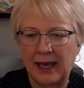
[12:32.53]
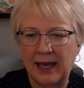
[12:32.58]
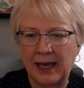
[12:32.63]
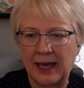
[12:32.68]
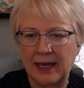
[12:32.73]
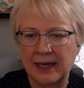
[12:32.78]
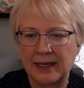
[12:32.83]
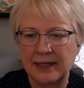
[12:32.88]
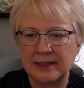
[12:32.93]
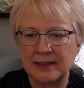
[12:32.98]

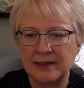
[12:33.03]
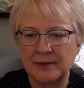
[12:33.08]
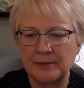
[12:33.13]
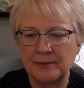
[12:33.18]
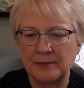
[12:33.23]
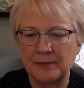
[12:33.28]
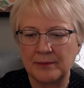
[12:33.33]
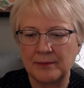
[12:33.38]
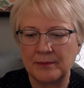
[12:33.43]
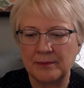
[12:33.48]
And
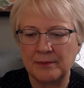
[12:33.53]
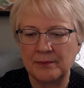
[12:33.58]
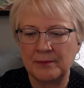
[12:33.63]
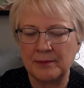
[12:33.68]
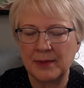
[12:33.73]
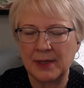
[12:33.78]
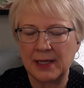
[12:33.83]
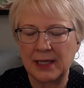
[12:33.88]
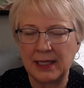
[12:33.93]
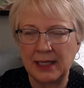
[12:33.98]

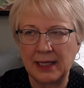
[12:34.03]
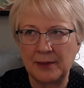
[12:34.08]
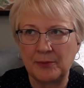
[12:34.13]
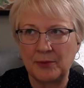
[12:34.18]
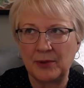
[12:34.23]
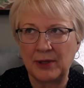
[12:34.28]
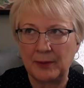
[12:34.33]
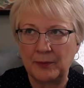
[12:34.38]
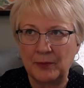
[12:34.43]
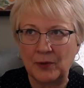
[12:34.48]

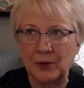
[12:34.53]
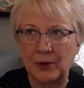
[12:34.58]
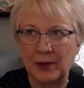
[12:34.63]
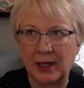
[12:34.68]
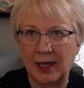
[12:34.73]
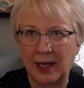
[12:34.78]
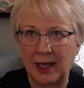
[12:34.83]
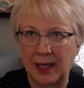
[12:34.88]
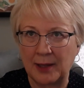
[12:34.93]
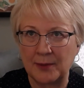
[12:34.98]
many people
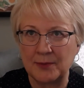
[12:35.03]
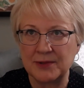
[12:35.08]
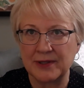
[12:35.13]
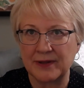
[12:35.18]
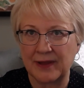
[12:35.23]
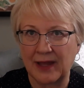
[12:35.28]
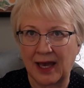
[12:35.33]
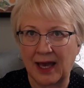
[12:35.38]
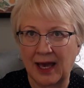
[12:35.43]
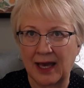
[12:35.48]
came
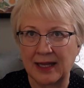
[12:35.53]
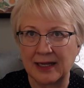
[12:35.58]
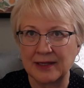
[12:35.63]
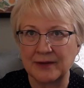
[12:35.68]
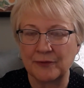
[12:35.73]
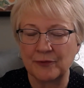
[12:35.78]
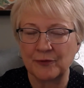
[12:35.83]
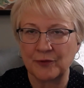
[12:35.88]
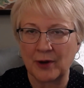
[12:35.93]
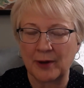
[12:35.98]
to
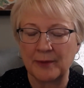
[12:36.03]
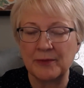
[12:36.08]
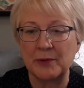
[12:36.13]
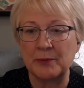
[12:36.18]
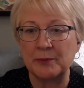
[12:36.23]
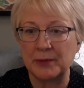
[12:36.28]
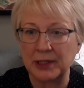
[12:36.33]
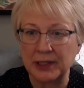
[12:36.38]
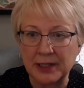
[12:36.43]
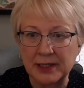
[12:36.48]
that from
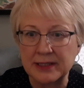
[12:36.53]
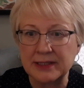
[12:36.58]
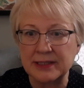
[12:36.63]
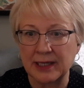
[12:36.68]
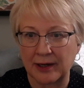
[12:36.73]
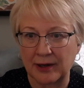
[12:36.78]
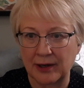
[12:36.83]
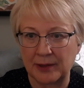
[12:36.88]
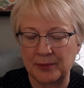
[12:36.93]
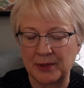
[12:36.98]
the
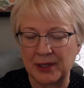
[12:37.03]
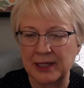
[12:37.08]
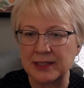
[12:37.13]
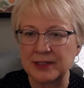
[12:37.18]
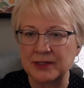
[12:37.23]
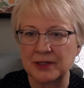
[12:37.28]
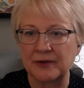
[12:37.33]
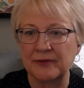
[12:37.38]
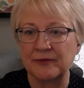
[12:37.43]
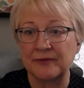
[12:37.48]
military
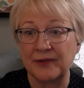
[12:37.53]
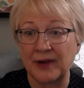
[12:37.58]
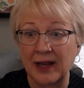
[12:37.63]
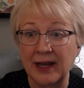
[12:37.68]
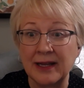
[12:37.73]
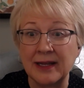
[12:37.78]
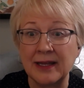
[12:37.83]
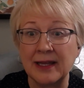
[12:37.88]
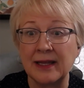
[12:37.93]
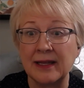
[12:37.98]
because they're
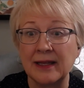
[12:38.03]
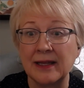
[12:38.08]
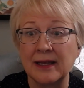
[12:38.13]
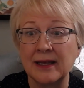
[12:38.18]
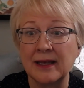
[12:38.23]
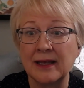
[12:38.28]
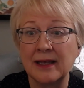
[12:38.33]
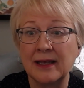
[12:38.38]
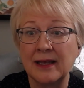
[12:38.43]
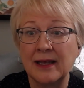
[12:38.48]
finding,
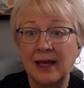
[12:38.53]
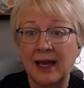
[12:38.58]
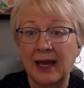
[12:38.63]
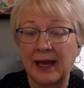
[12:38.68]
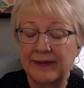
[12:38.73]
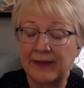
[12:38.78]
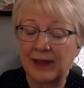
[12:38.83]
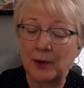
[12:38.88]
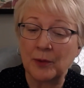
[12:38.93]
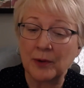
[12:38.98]

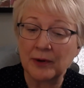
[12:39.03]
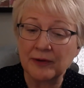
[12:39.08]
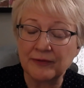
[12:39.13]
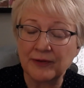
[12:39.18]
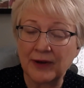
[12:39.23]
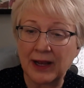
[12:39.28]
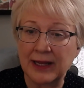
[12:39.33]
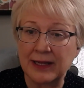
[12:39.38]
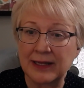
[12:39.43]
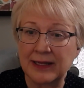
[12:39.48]
and they were
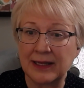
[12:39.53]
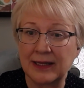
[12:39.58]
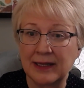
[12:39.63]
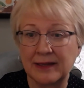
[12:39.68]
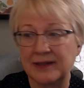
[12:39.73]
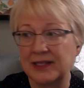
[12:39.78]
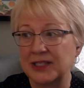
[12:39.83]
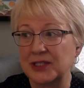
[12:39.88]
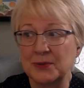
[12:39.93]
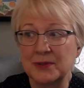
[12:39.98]

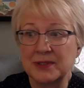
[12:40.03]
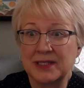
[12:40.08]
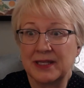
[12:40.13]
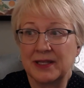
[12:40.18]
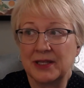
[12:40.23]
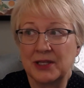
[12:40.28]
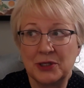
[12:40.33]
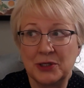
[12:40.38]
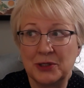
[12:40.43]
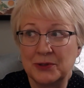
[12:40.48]
finding, and this was
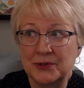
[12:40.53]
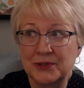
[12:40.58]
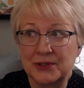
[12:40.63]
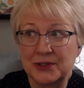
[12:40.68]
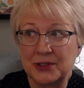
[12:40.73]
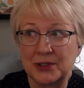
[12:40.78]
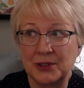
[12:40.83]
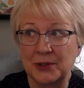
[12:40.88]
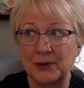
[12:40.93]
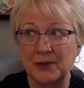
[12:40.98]
in the
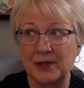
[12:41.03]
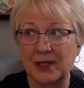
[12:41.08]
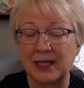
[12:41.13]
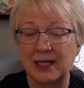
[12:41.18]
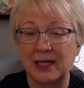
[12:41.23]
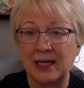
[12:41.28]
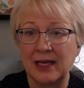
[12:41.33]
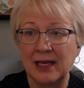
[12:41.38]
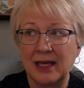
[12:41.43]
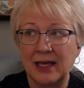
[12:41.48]
news too,
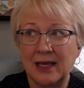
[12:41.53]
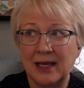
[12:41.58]
that